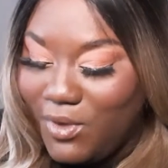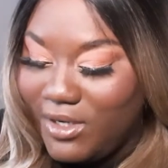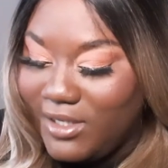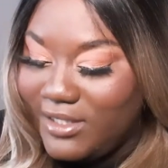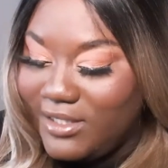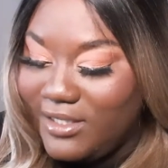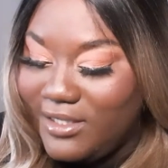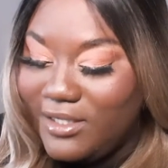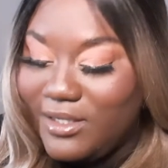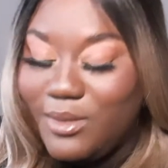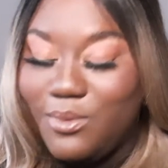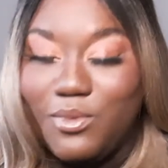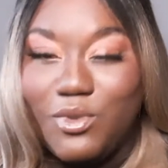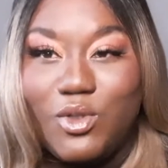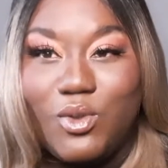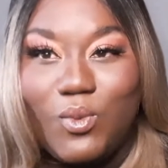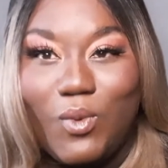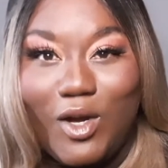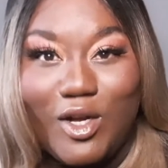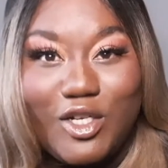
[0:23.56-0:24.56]
to see some
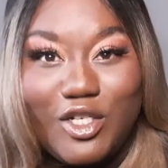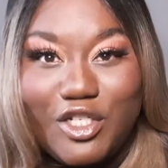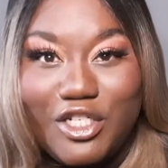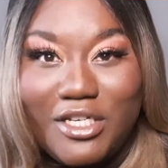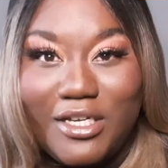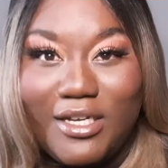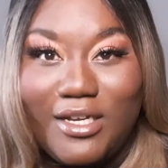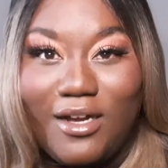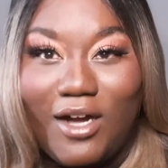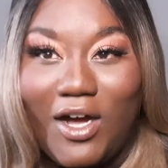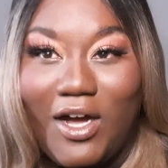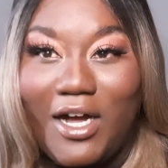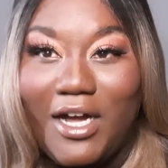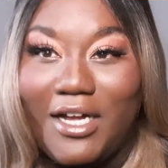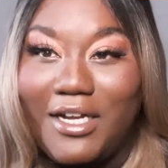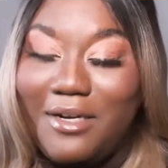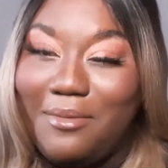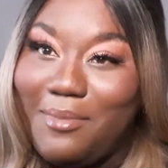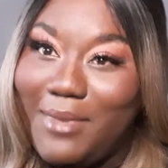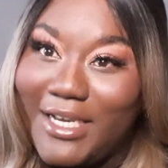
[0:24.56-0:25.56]
swatching
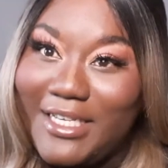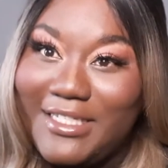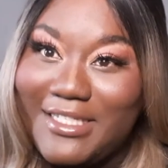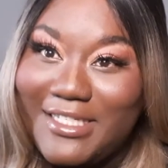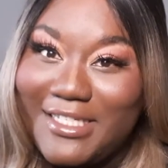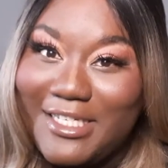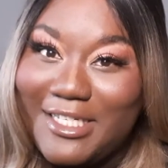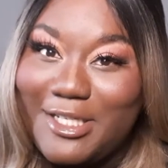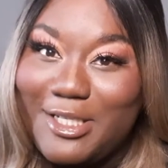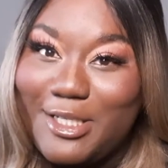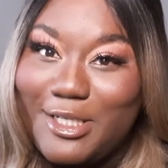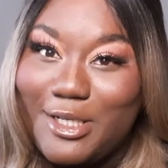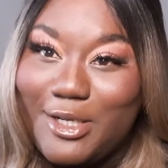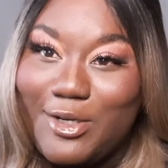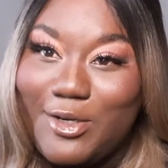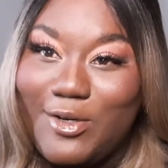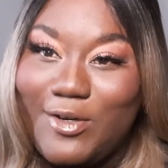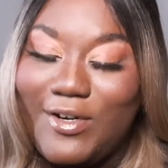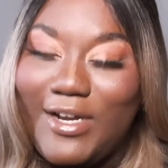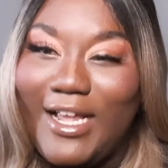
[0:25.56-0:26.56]
on my skin
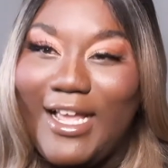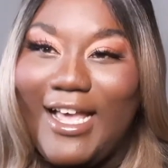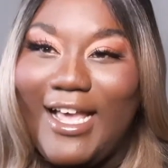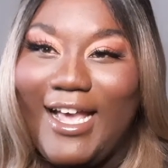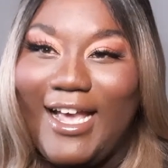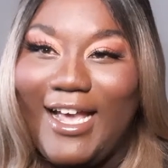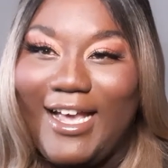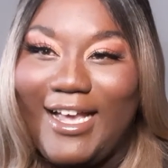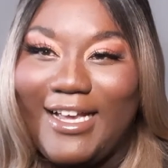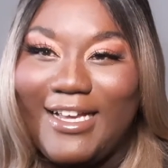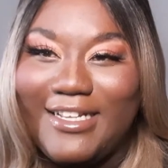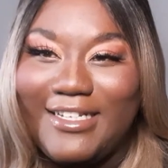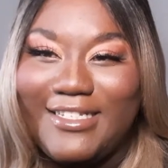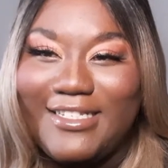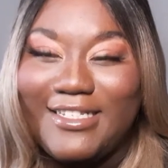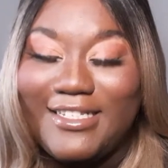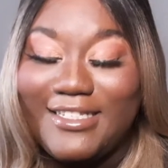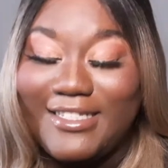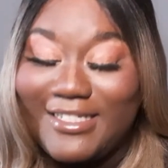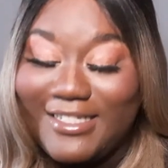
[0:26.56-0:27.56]
tone and
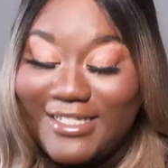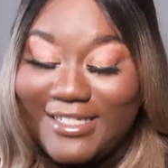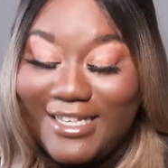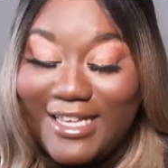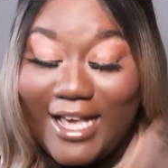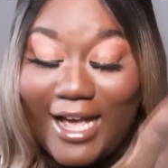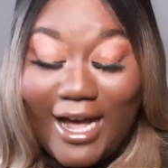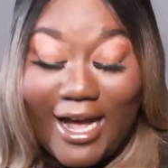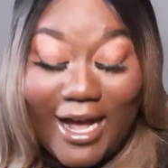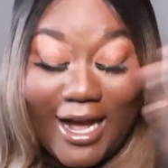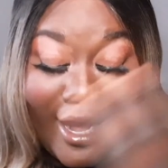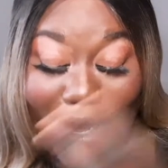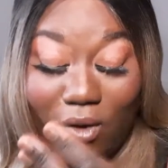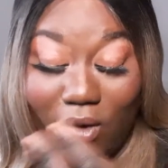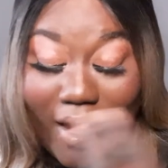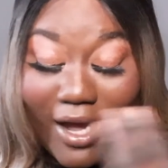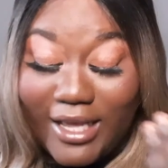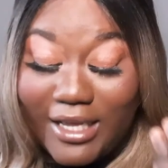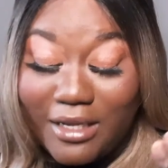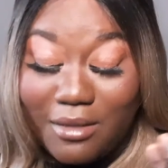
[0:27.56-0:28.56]
to see
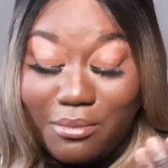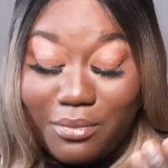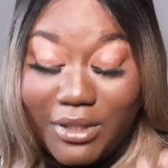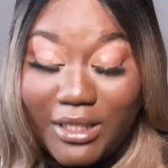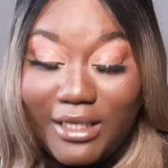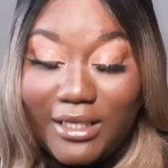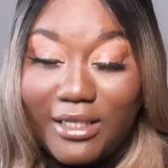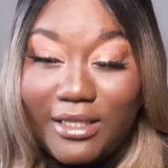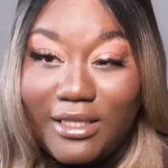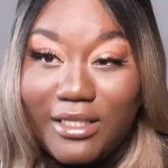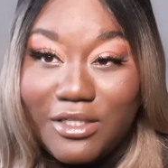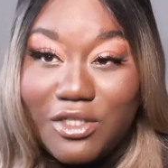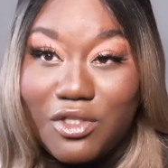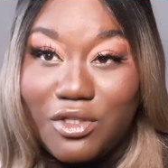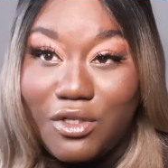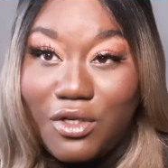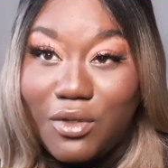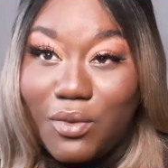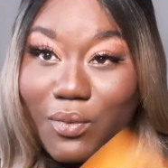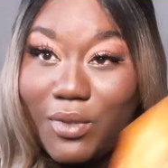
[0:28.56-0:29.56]
how I completed this
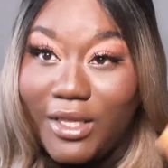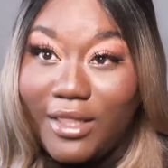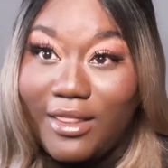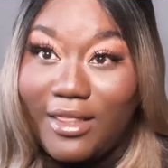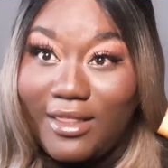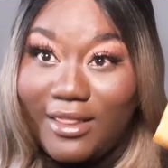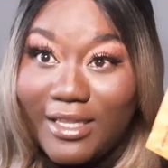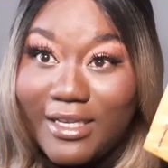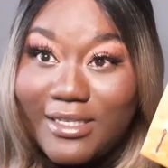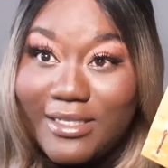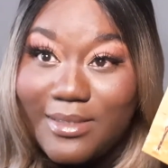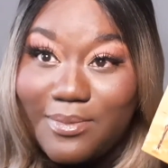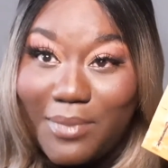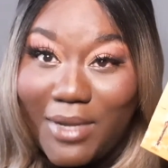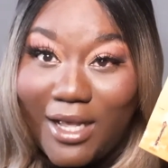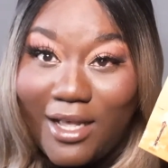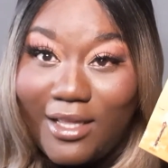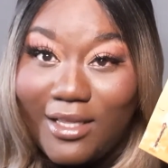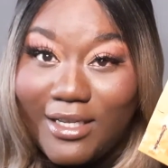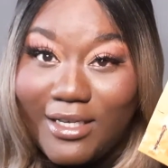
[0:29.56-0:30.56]
look with this
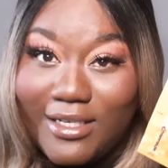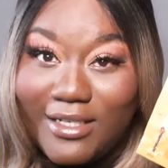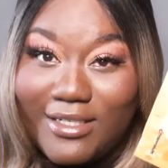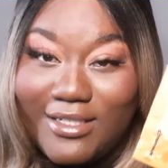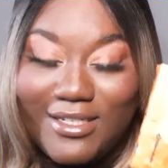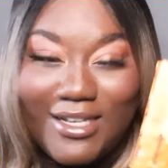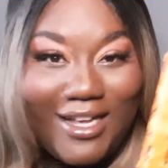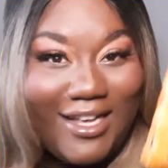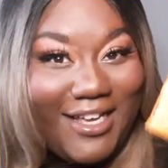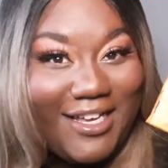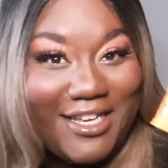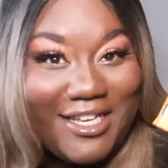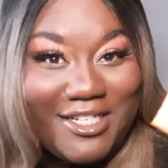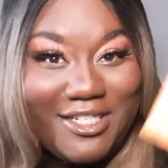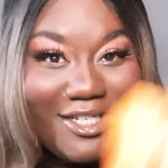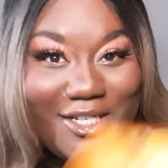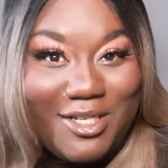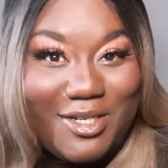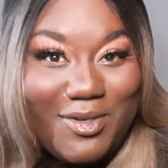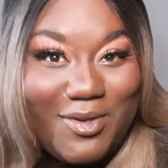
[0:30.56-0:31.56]
palette,
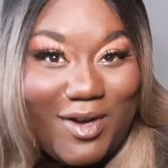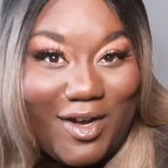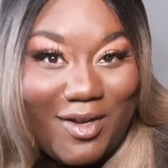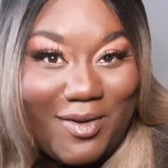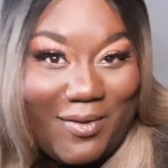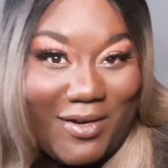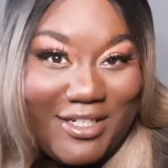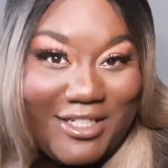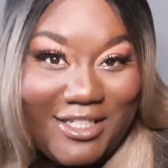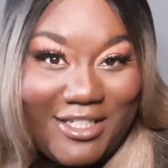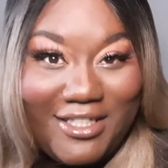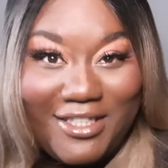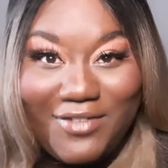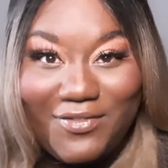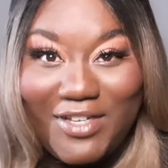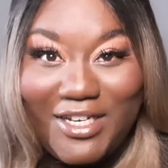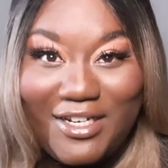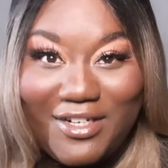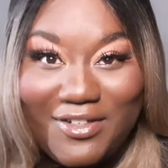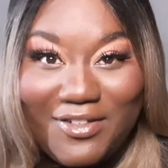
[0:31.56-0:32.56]
continue on watching the
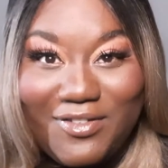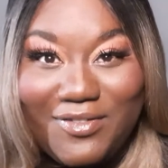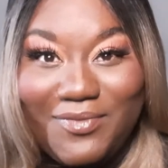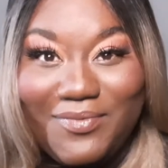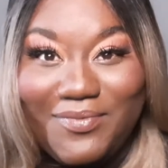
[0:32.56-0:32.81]
video.